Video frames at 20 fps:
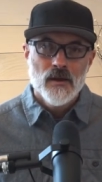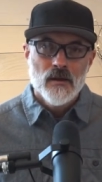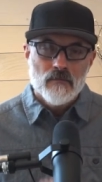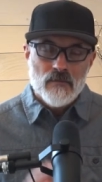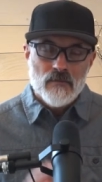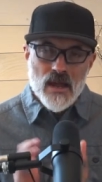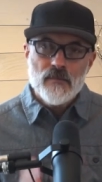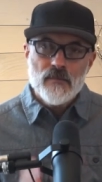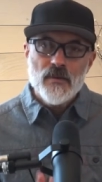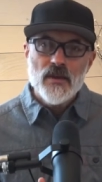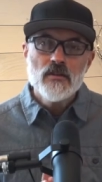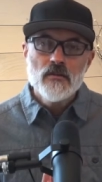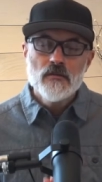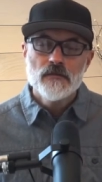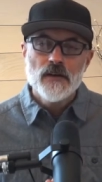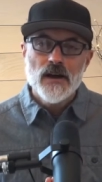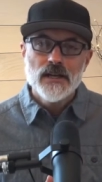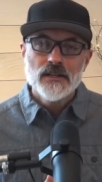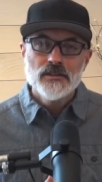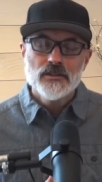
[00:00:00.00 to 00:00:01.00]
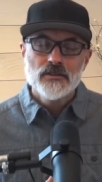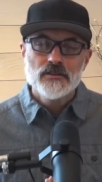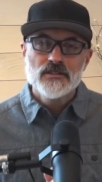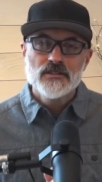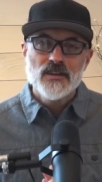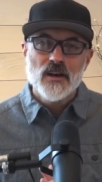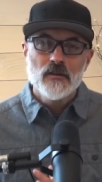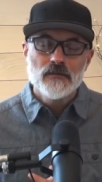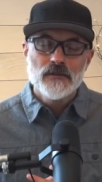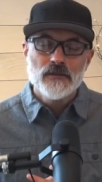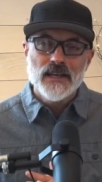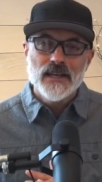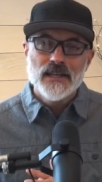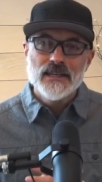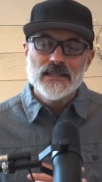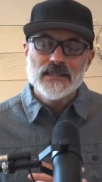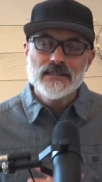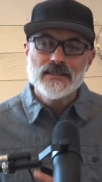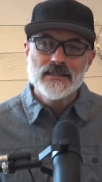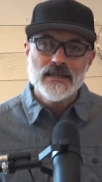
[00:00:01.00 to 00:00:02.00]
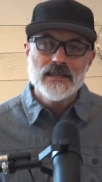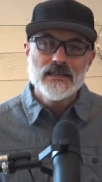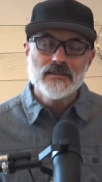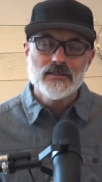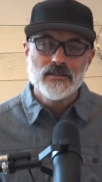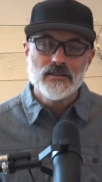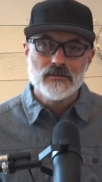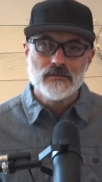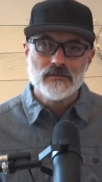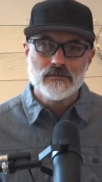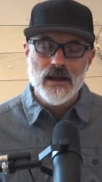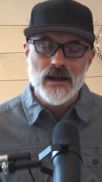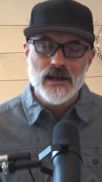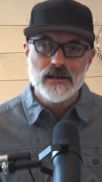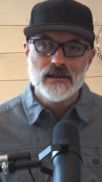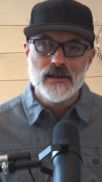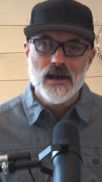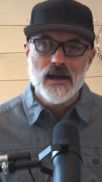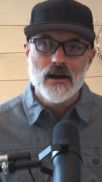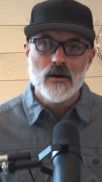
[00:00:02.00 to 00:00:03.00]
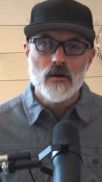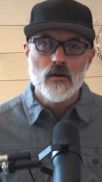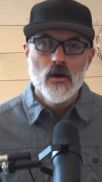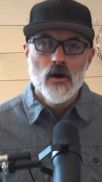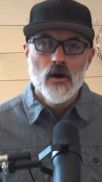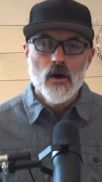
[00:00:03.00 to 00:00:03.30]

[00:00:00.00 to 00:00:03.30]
Maybe you find yourself in a season right now